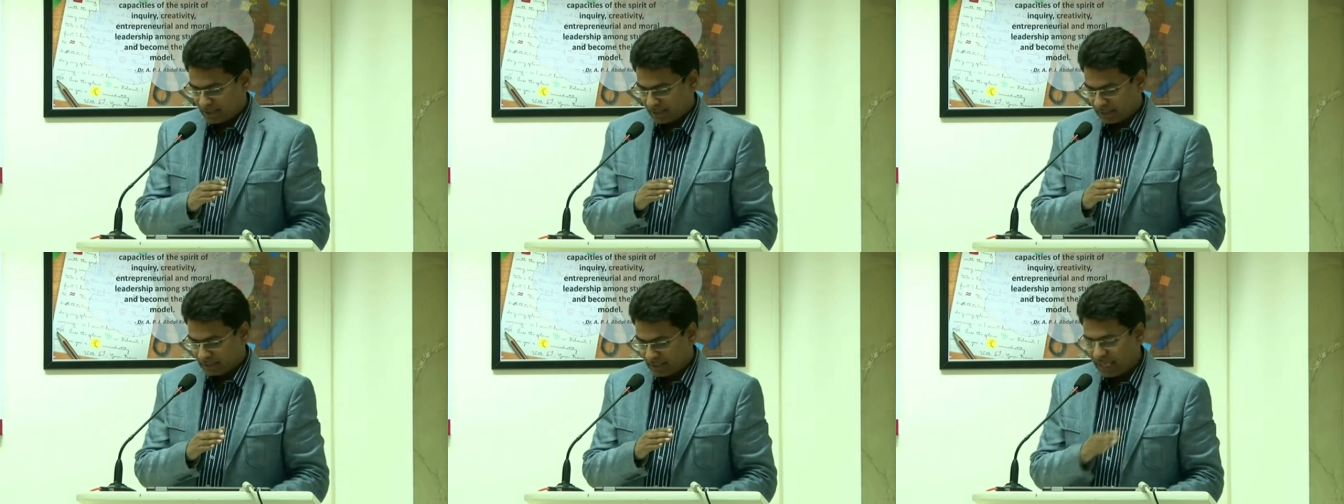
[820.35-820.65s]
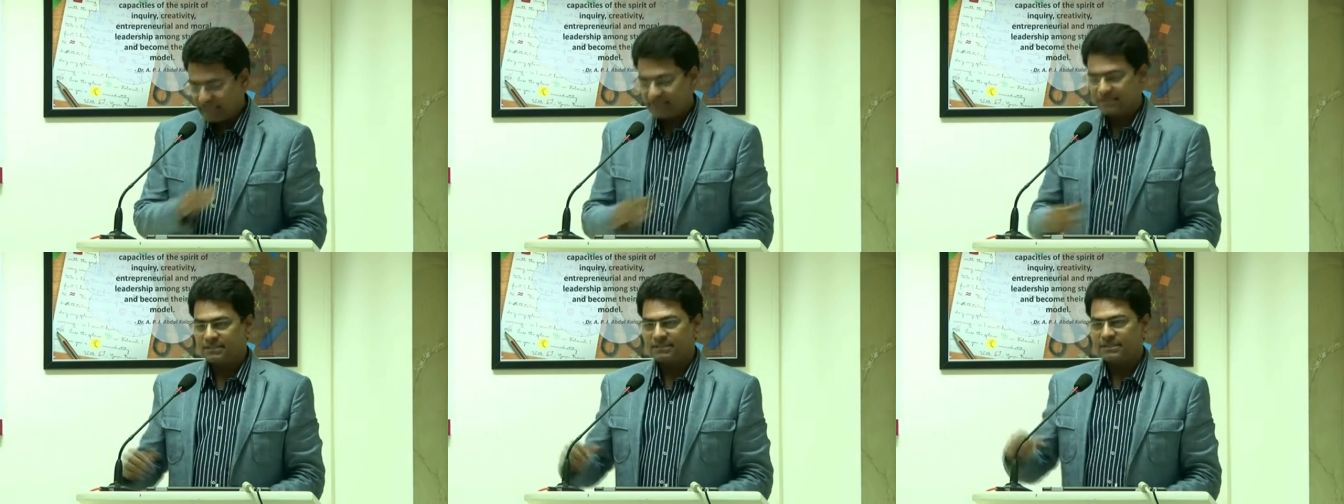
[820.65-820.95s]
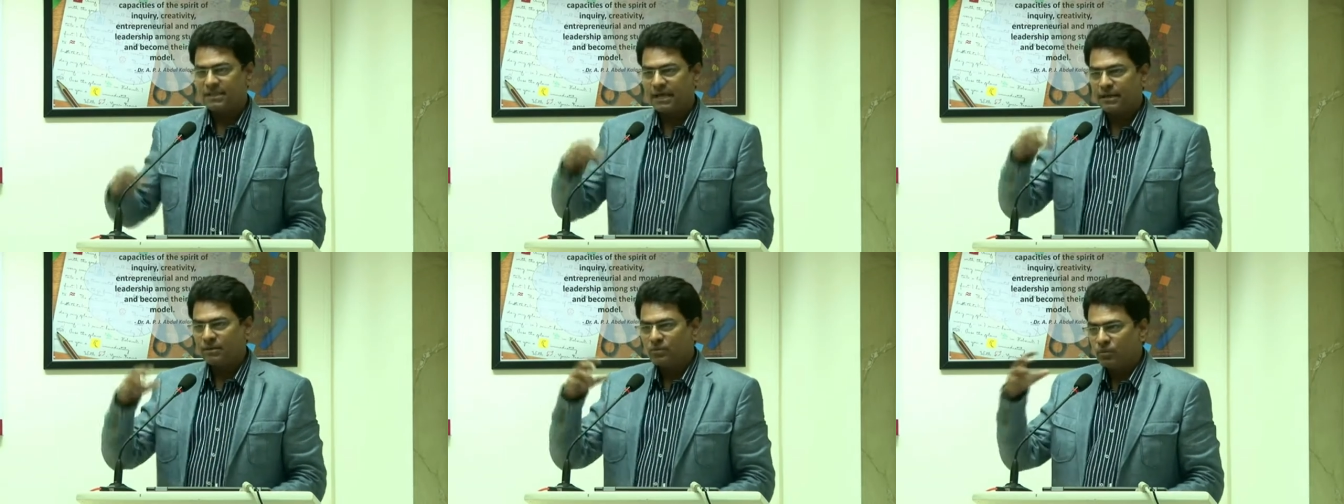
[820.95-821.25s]
that's the
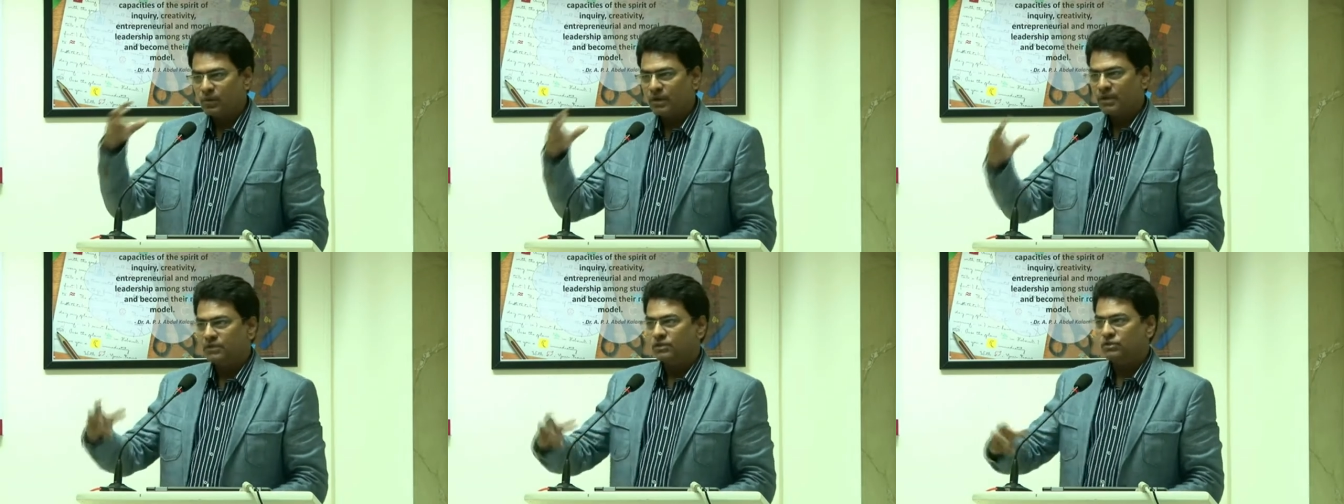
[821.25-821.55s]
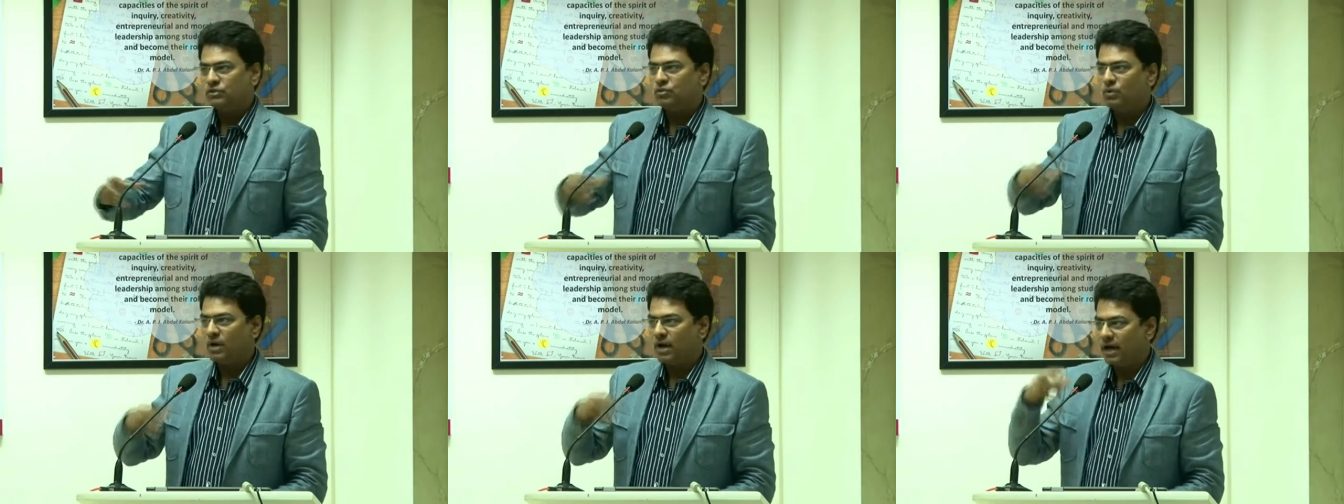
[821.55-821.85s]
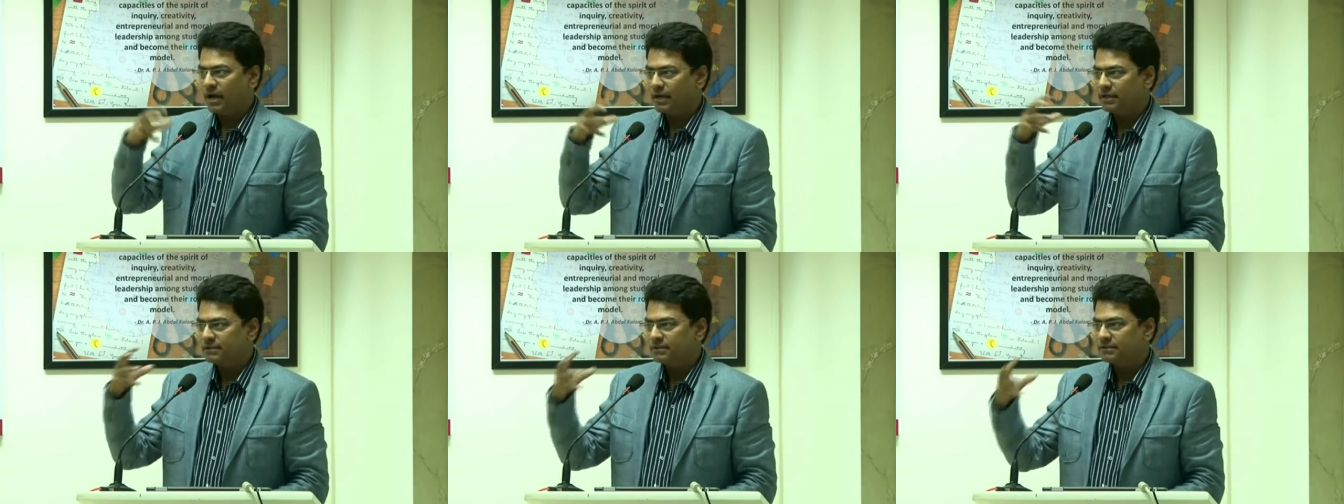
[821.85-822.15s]
time when you
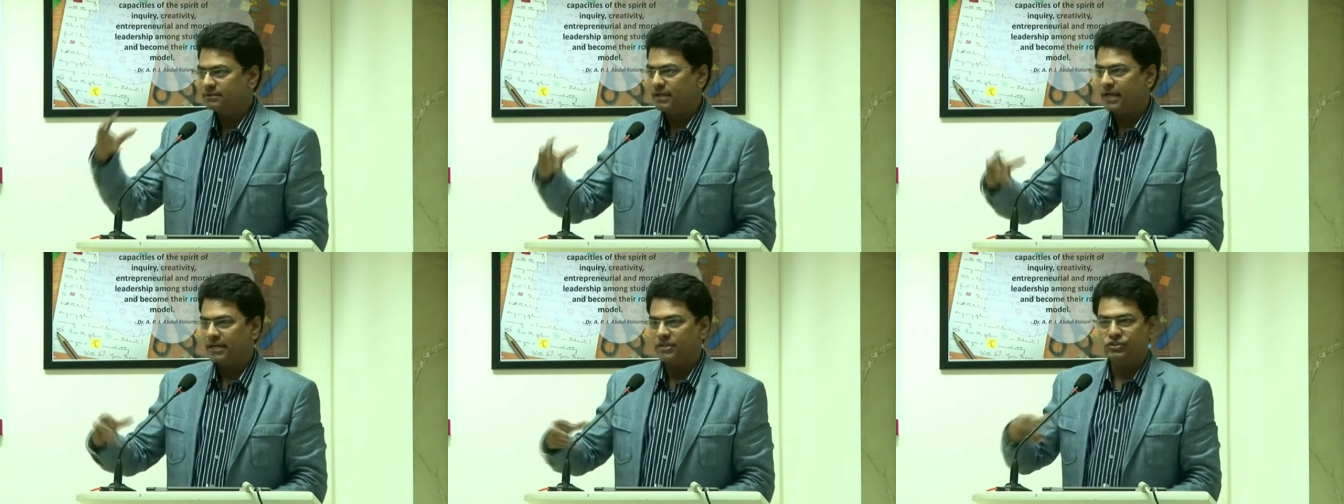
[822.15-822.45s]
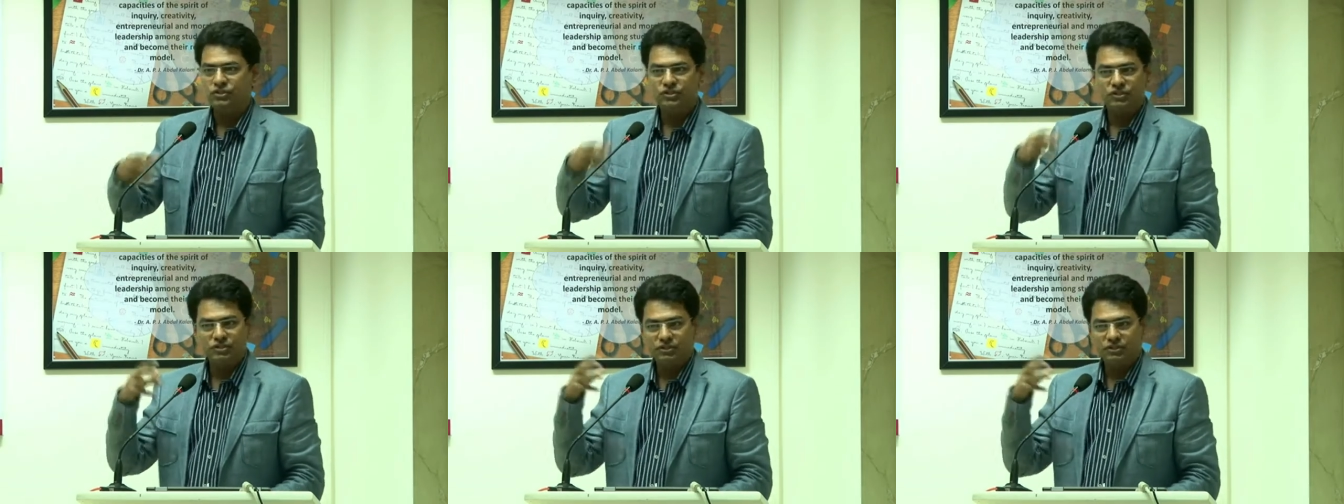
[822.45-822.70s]
had, and